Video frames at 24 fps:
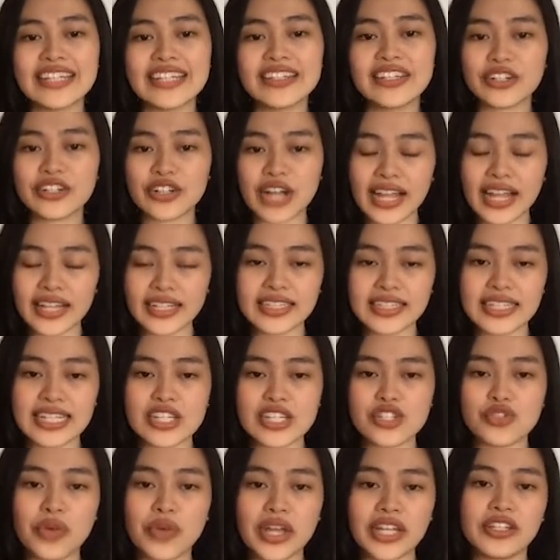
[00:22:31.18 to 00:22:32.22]
Direct
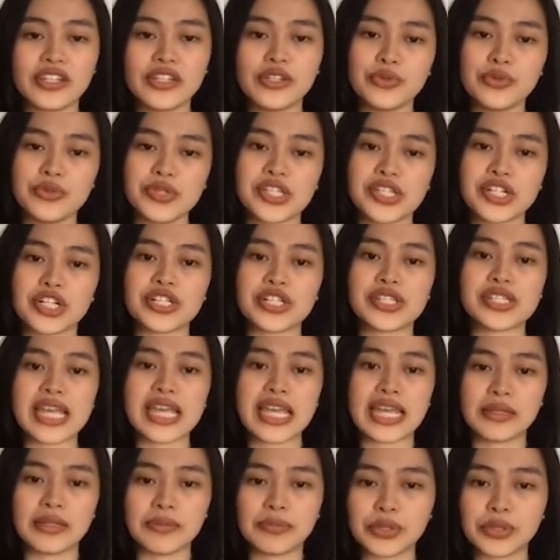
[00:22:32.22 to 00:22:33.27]
is when users
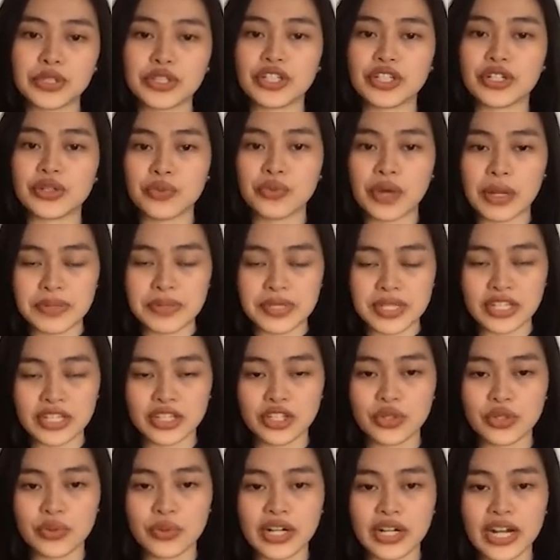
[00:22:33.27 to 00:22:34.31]
input your website
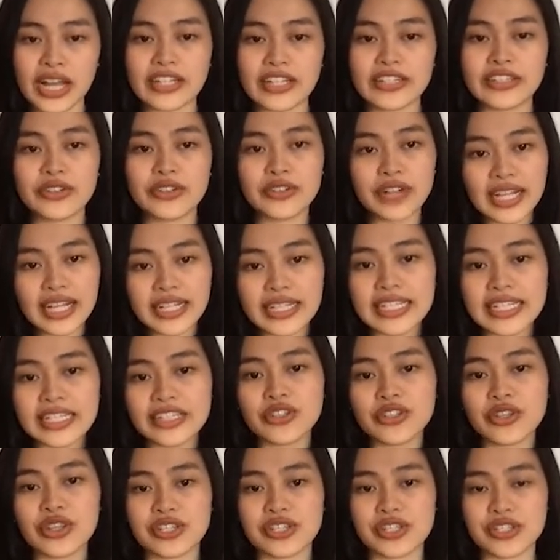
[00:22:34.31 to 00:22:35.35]
URL directly
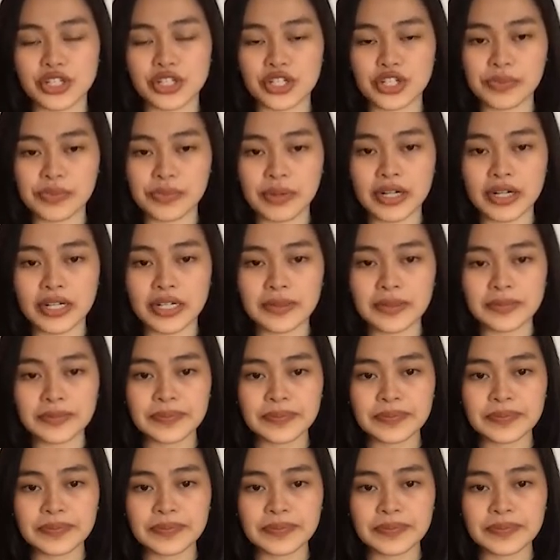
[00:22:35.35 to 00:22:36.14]
into the search bar.